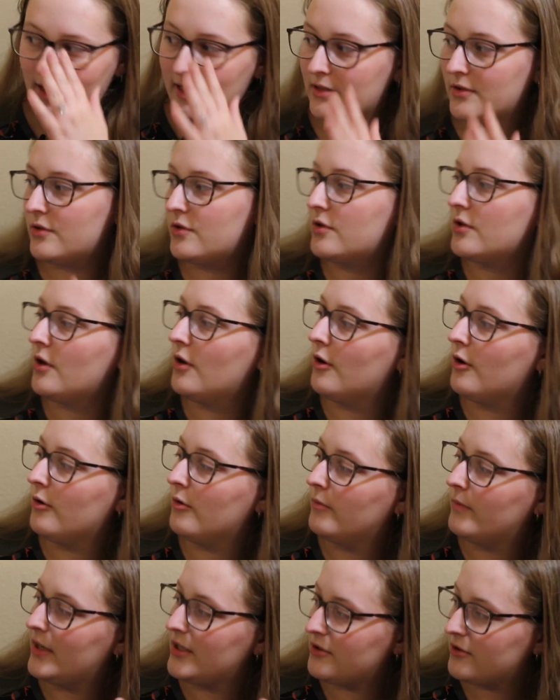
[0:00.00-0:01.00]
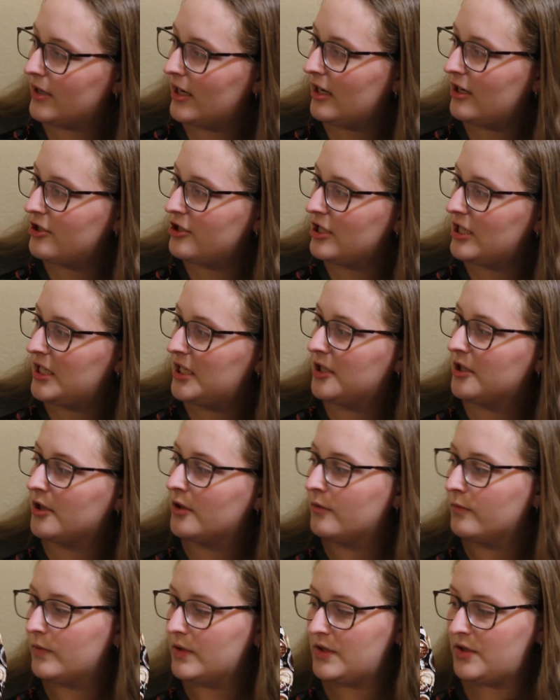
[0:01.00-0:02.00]
And so my strategy
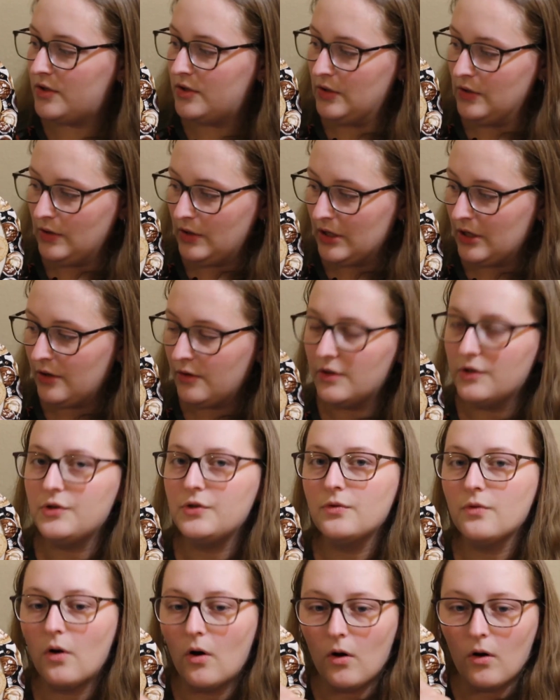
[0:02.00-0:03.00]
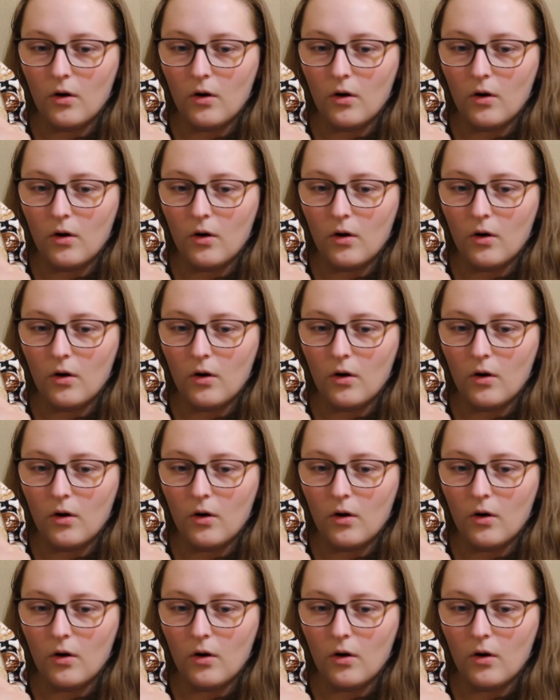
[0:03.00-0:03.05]
here was to go and do